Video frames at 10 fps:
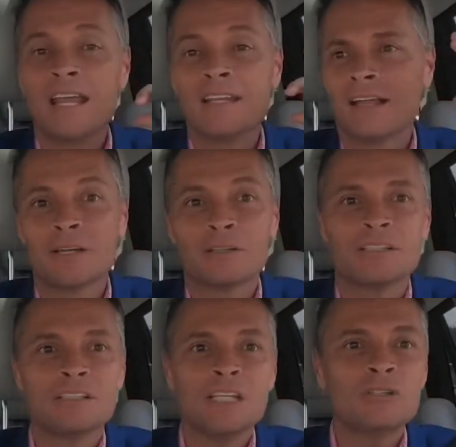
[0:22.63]
like
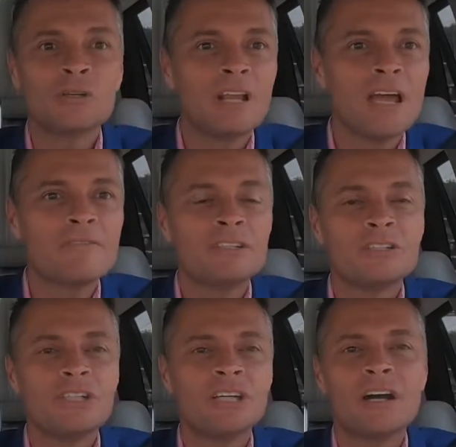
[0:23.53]
the teacher left, and
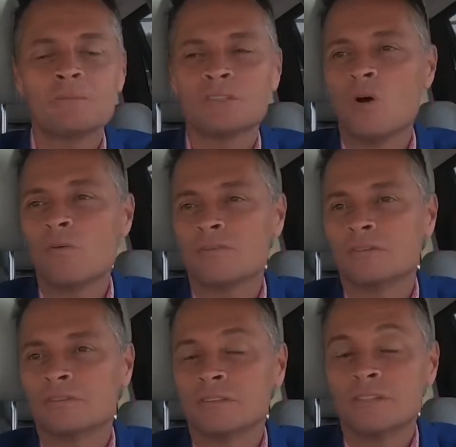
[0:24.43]
she comes over
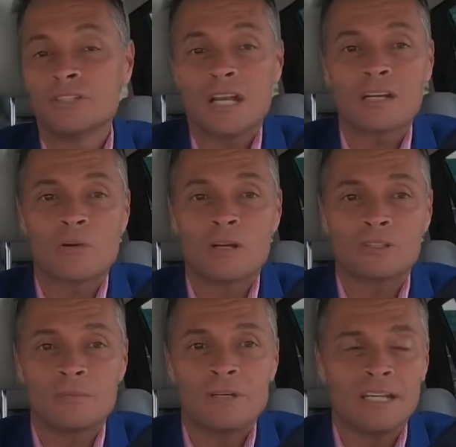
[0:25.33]
and she had a crush
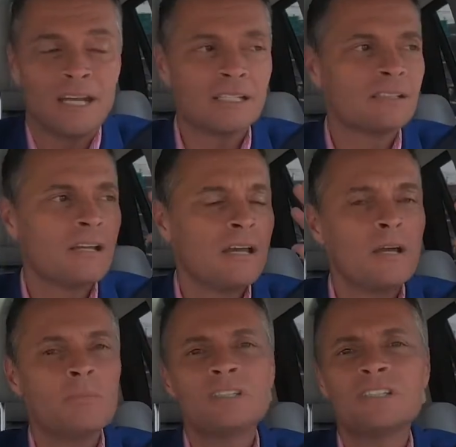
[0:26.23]
on me, I guess,
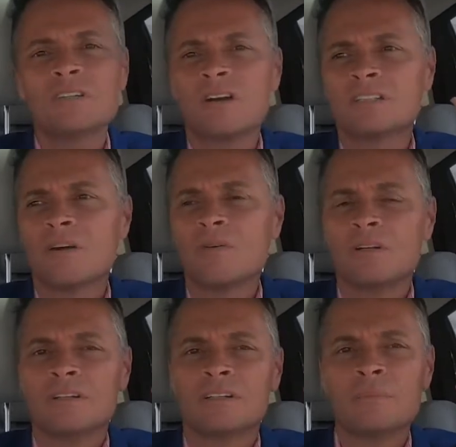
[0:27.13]
but starts
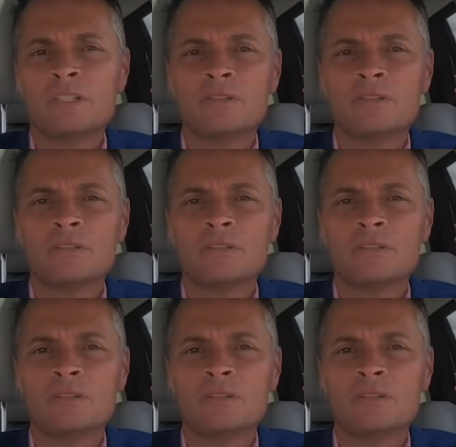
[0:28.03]
going, "Let me do